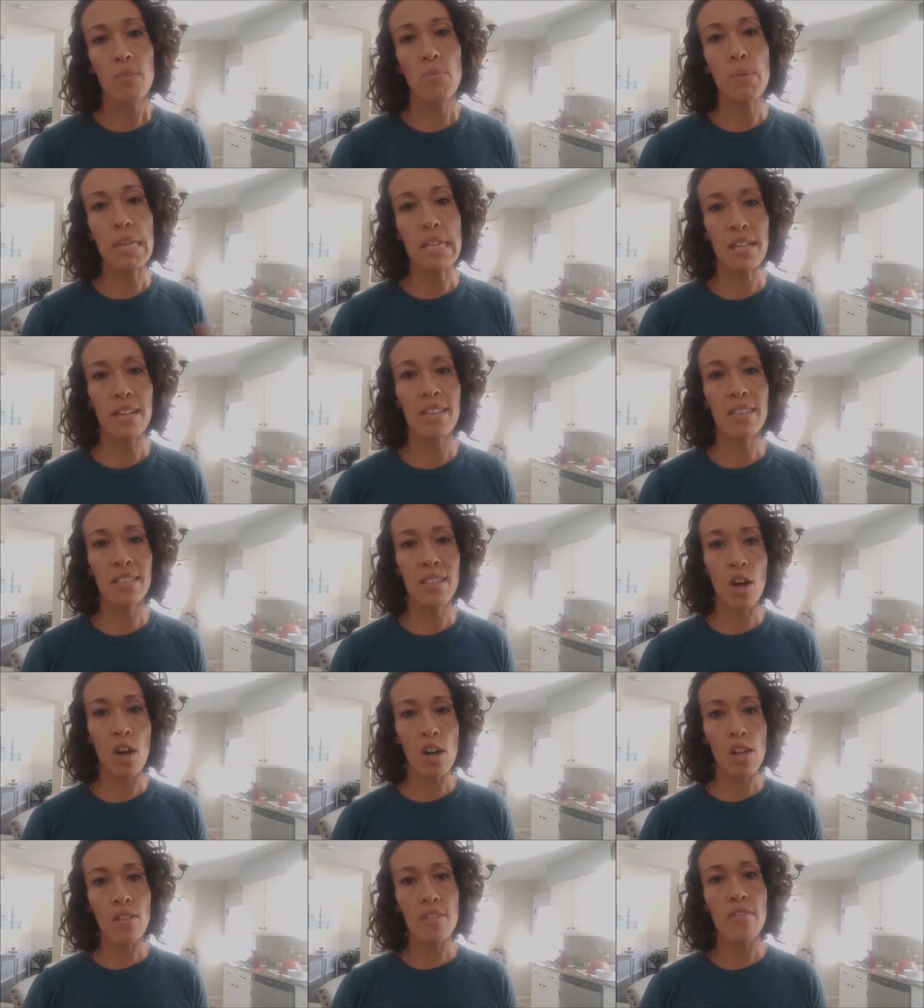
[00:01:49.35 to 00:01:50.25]
because
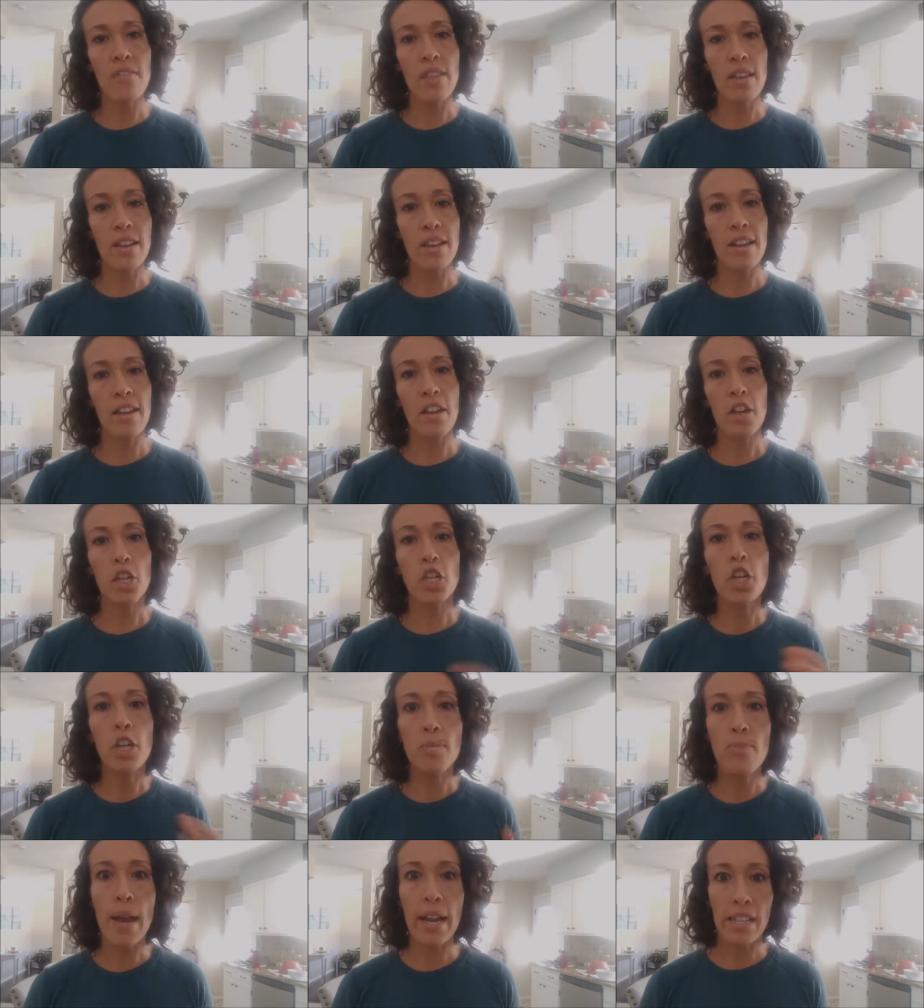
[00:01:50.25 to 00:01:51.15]
all of the
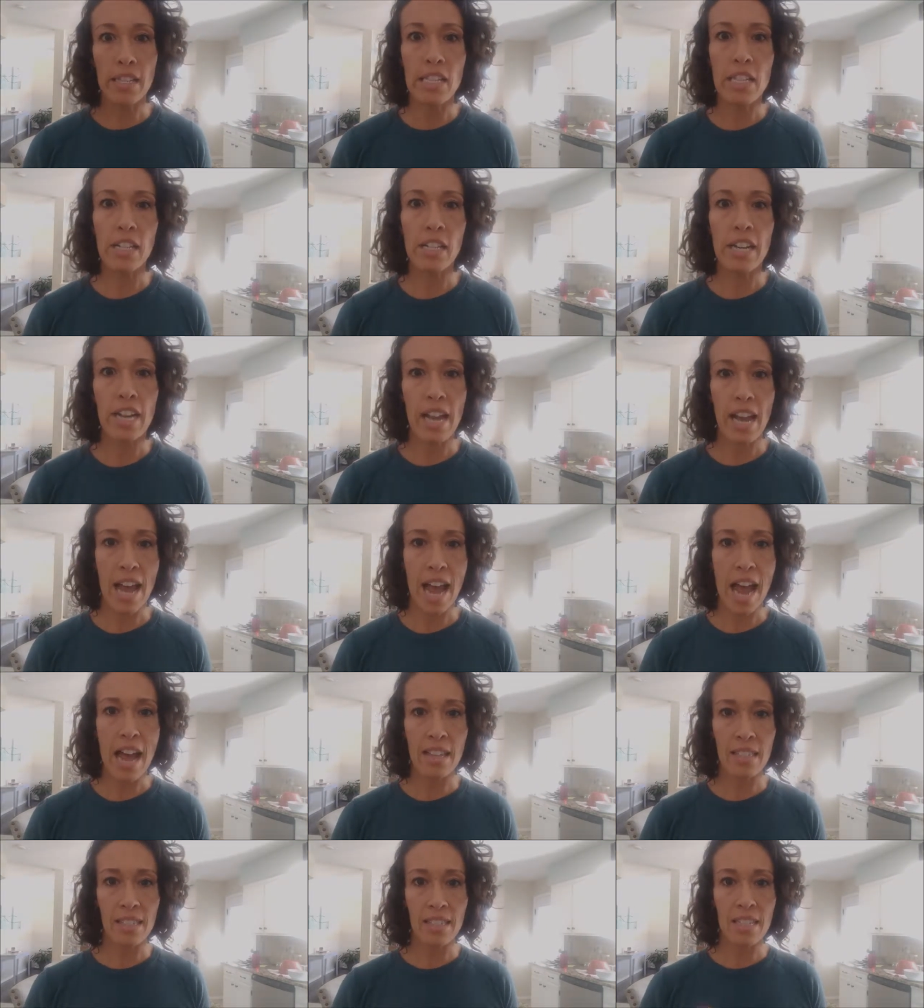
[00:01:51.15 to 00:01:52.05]
good bacteria
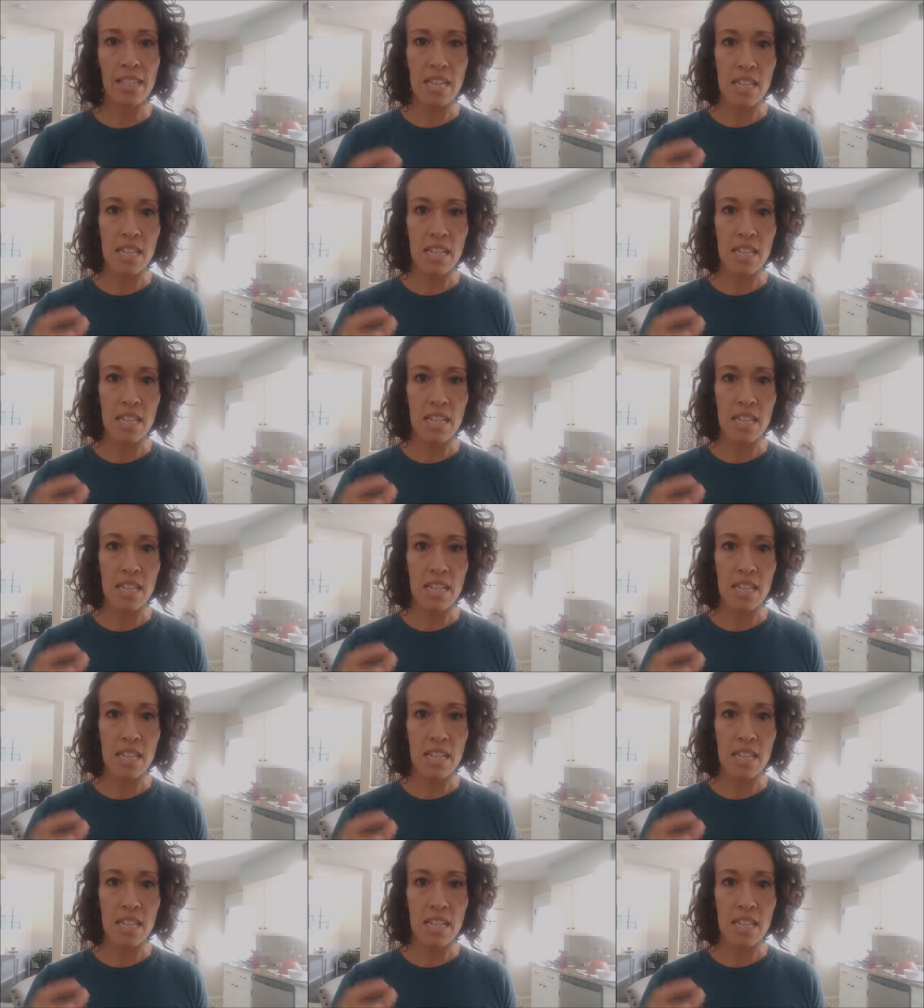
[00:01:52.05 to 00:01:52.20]
has